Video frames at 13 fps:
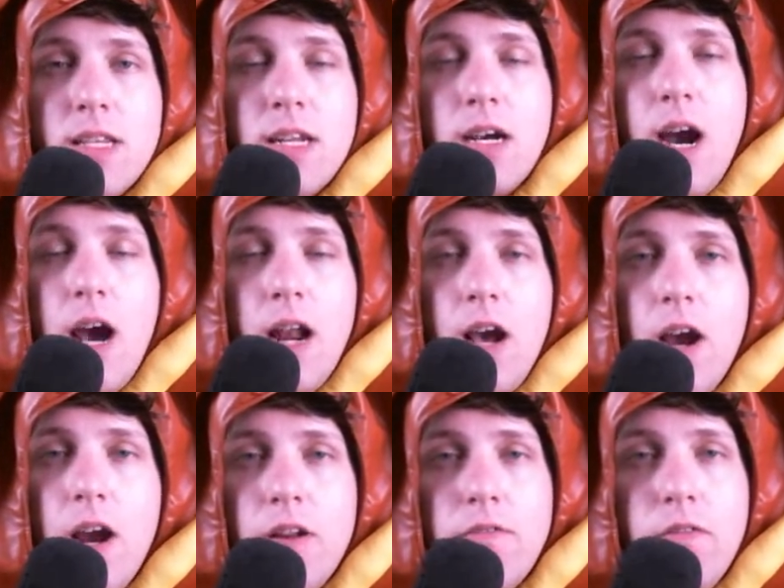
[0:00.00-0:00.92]
and Alana
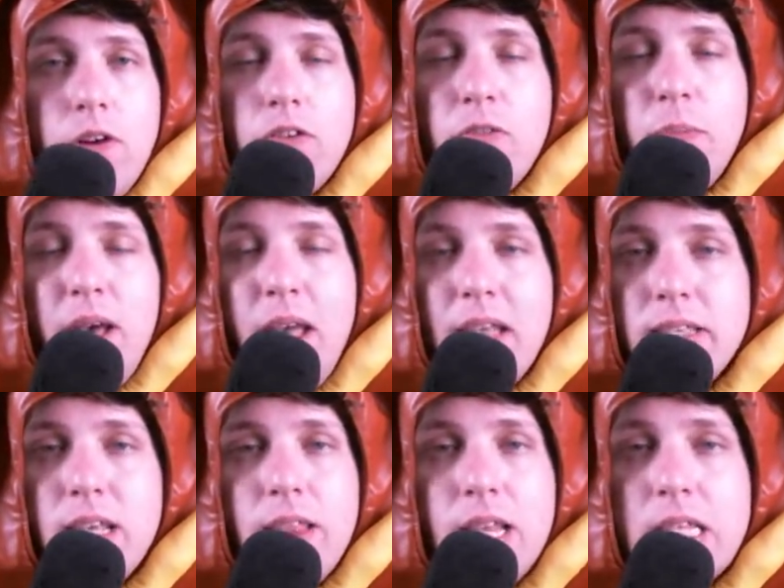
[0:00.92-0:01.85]
are in first
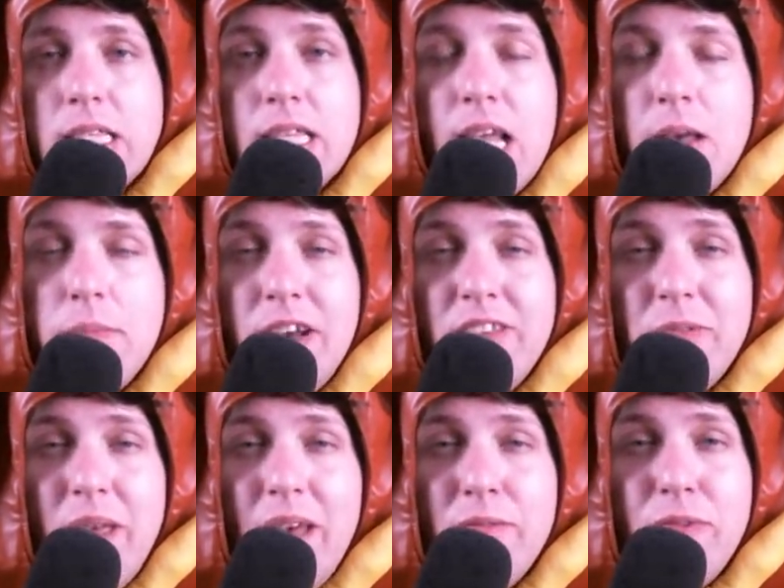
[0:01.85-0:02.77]
place, and then in second place
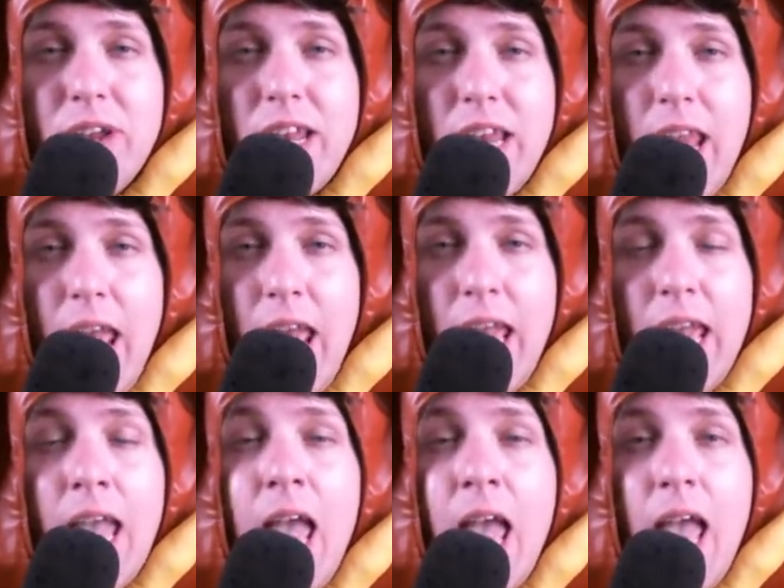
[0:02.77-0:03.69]
we have
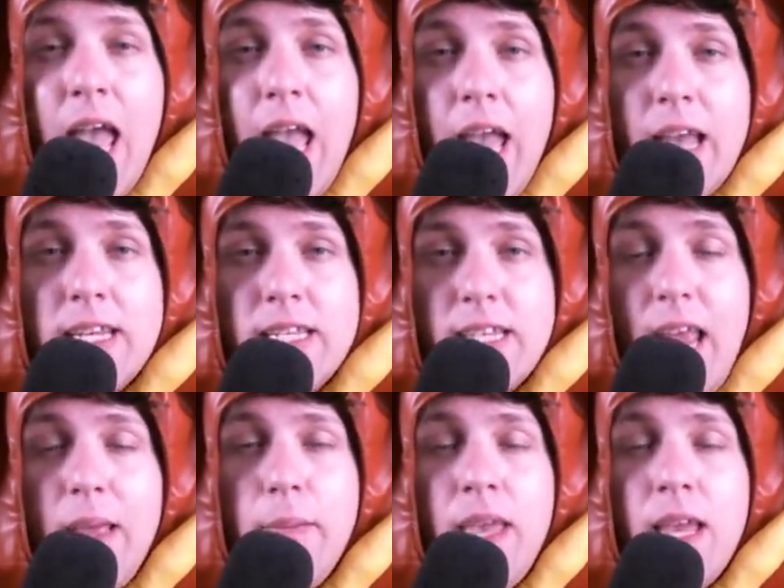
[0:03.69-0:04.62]
Renee and
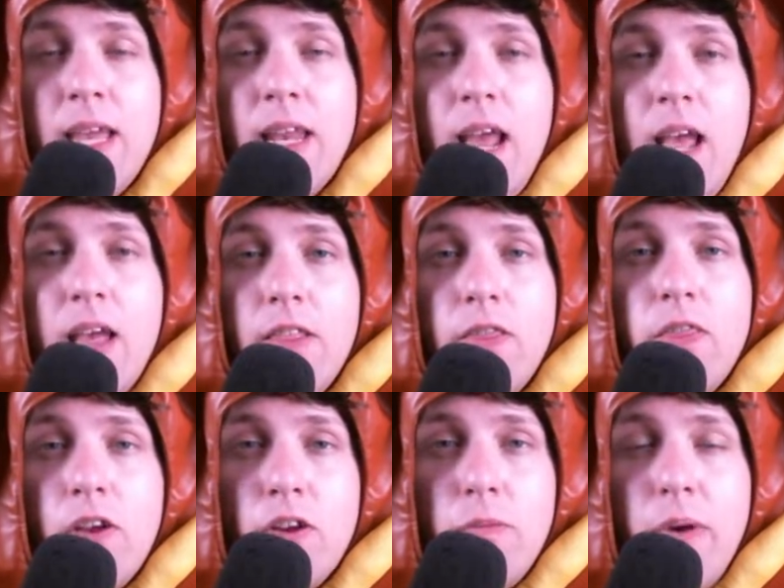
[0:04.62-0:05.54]
Damien. In
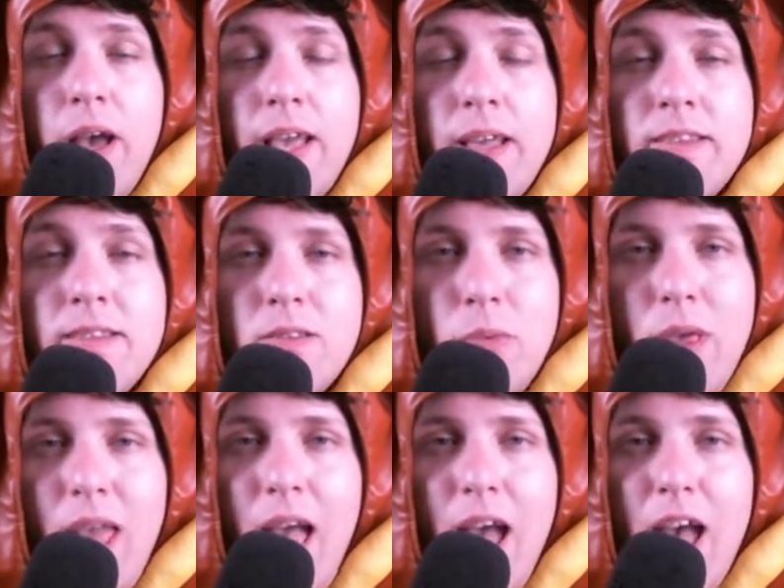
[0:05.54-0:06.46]
third place
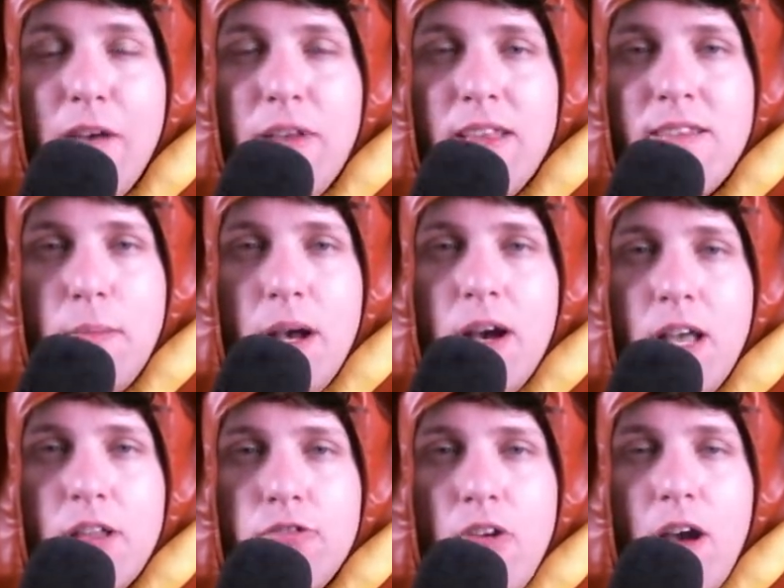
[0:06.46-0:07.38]
we have
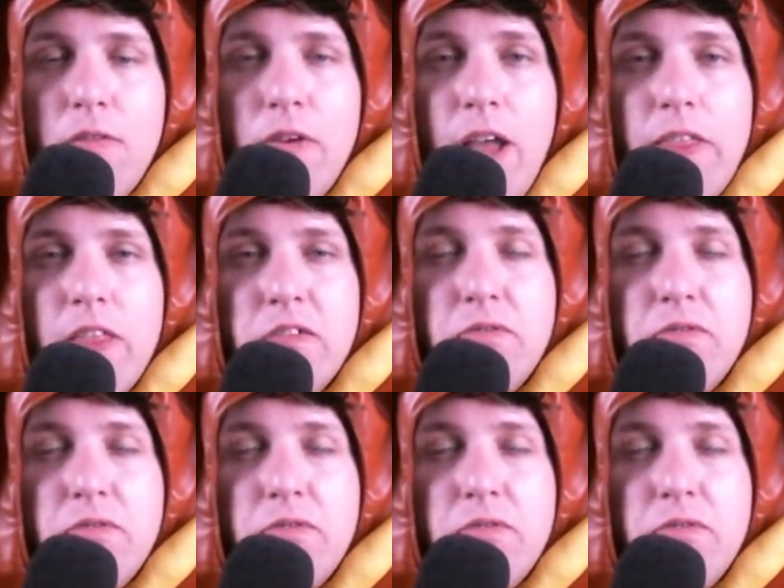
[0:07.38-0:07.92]
Isabella and Joffrey, and then in